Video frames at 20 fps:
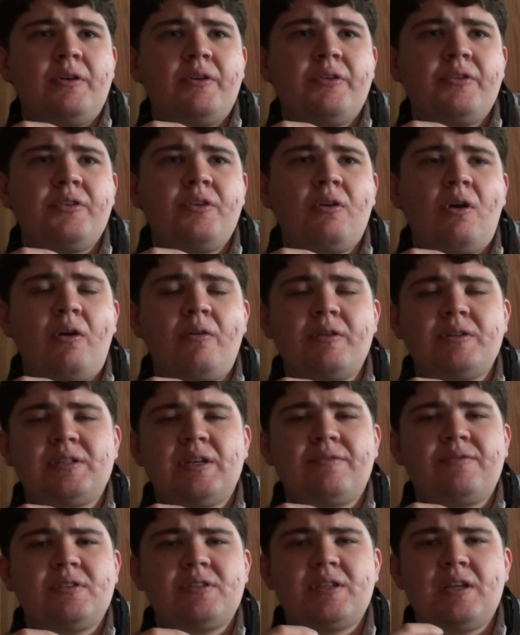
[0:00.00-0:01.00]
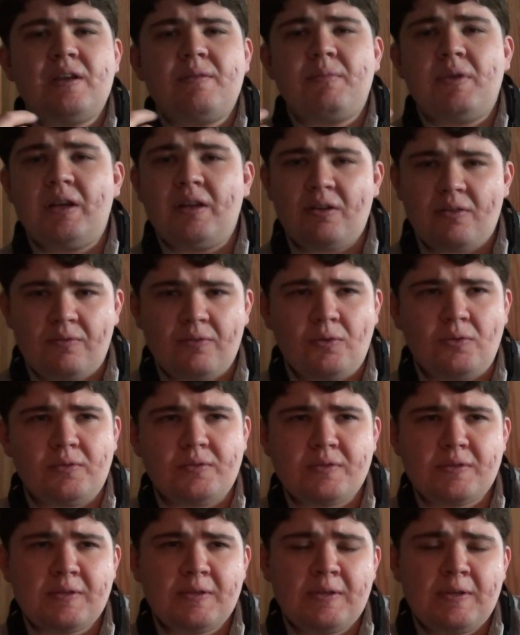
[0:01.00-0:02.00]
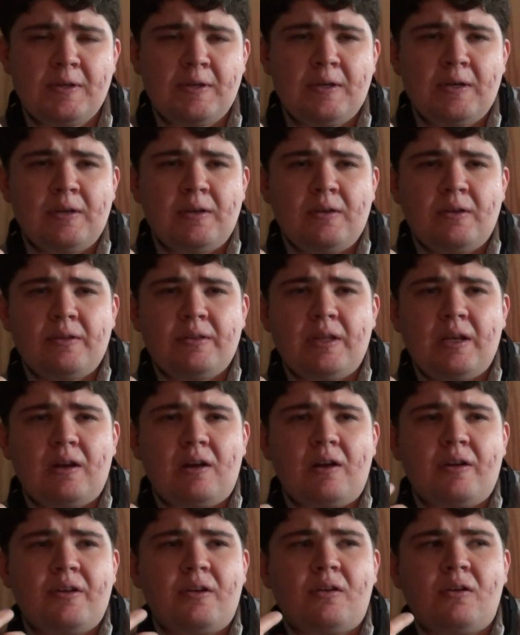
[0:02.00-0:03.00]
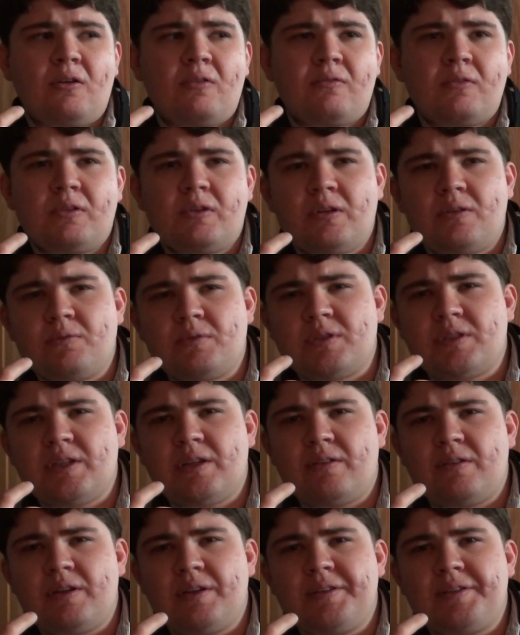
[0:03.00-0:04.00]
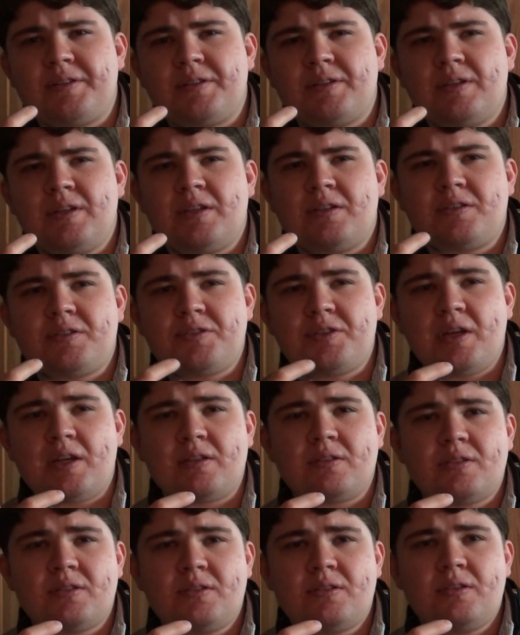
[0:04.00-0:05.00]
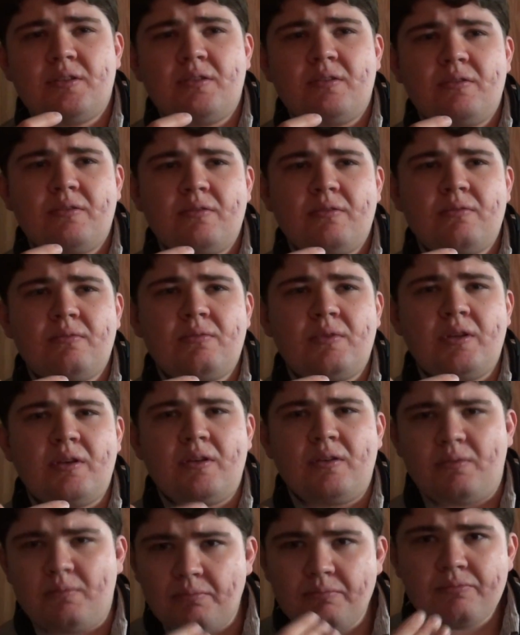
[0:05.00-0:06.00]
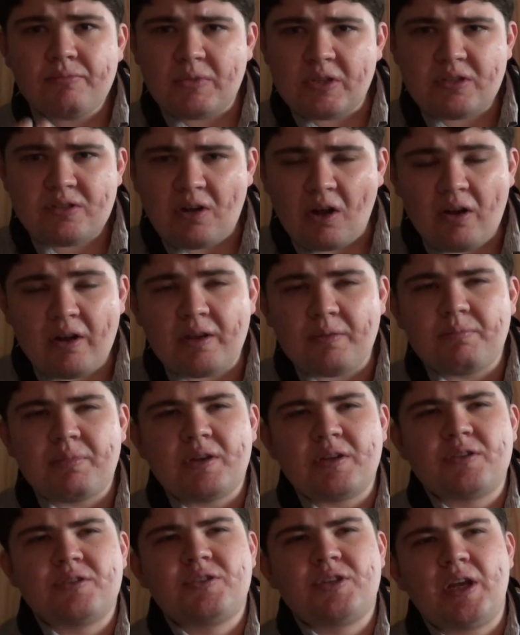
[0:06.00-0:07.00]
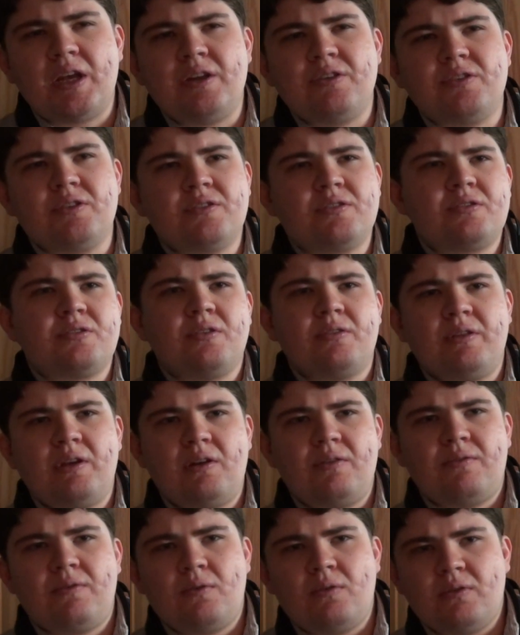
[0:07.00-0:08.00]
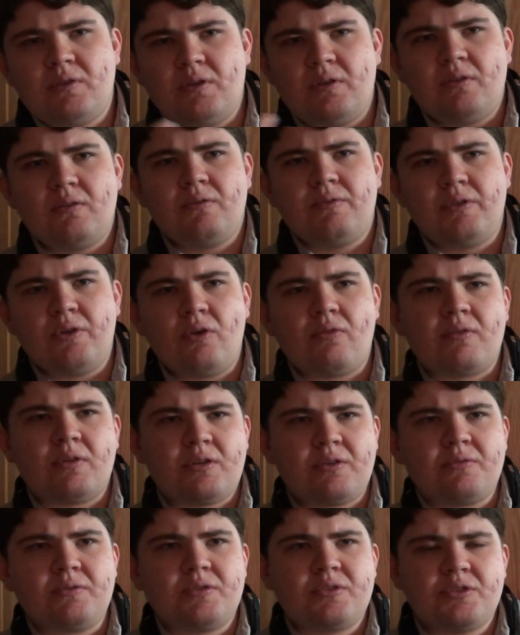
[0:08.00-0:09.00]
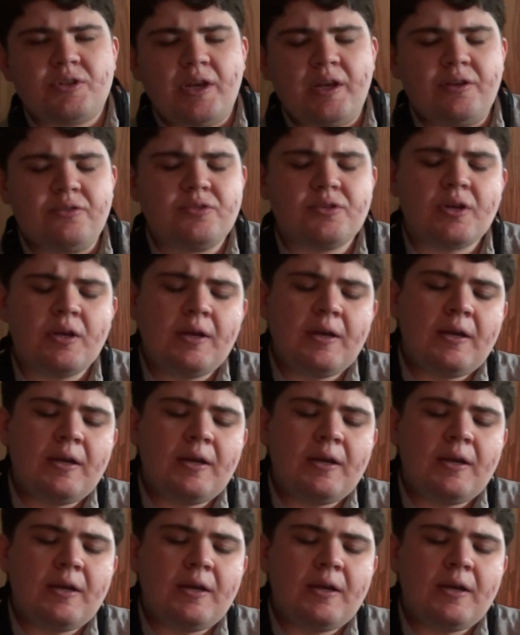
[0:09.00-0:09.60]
You always have the same intervals that are your Overtone series. It's just the starting pitch changes, so therefore the overtones change.